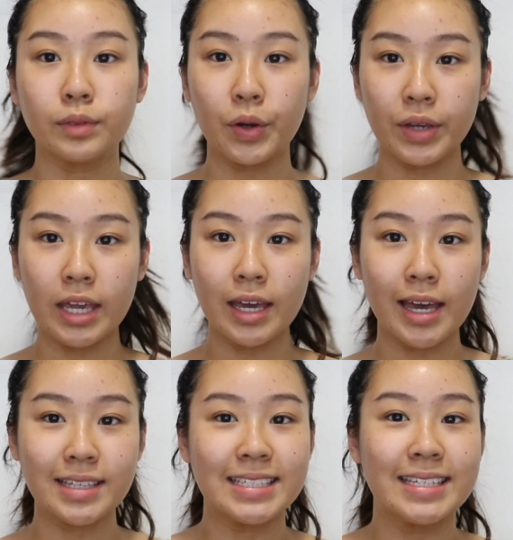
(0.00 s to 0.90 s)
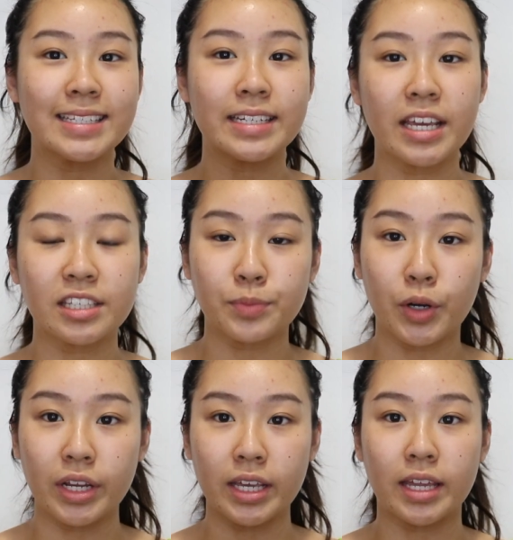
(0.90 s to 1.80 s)
Okay guys, this is the next
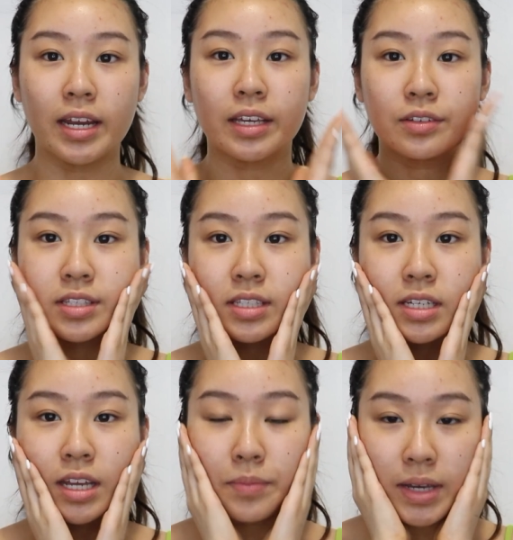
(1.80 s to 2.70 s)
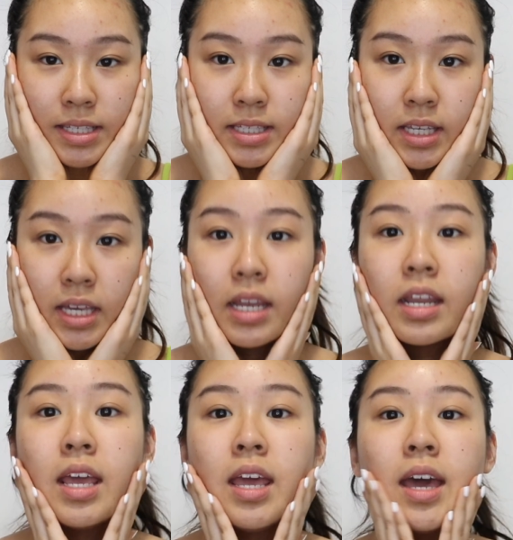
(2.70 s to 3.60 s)
morning and I could see that my skin
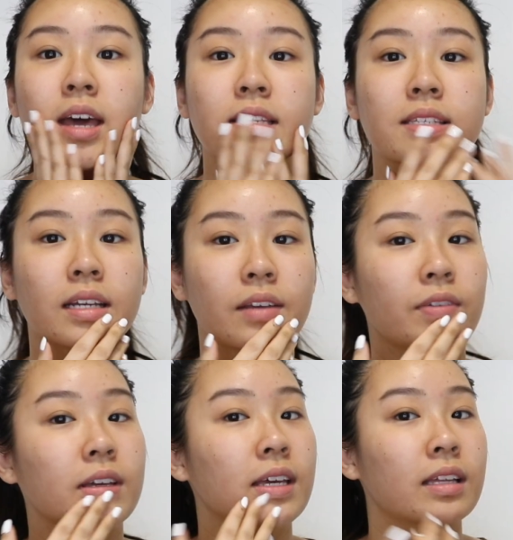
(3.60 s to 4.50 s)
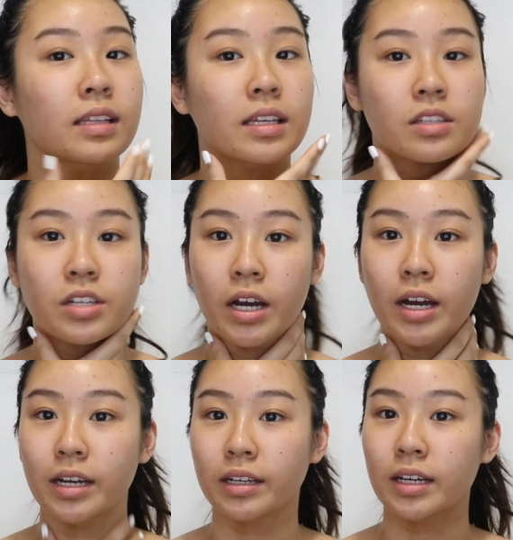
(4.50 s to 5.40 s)
has significantly
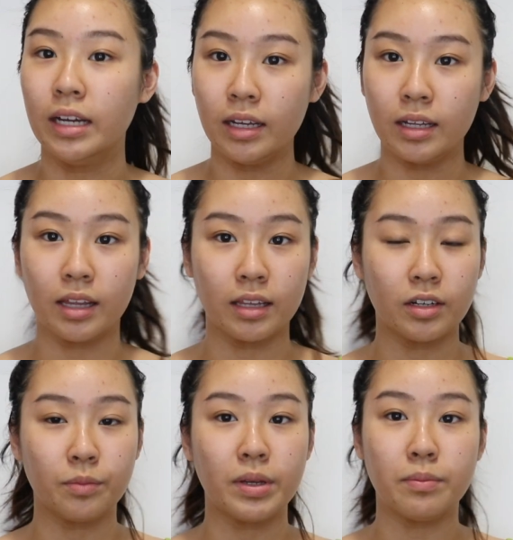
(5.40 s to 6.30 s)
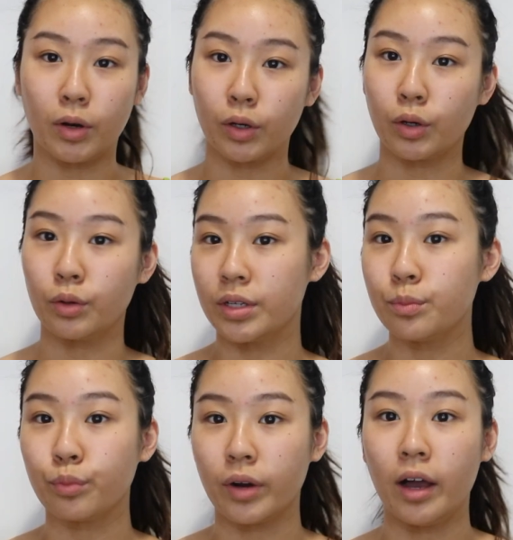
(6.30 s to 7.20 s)
turned a little bit more
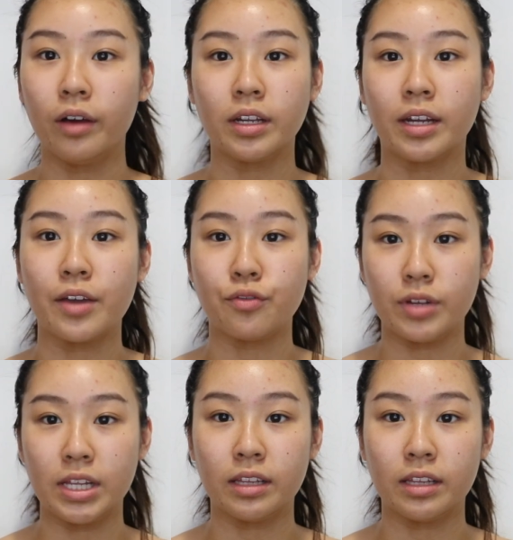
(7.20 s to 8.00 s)
golden brown and I really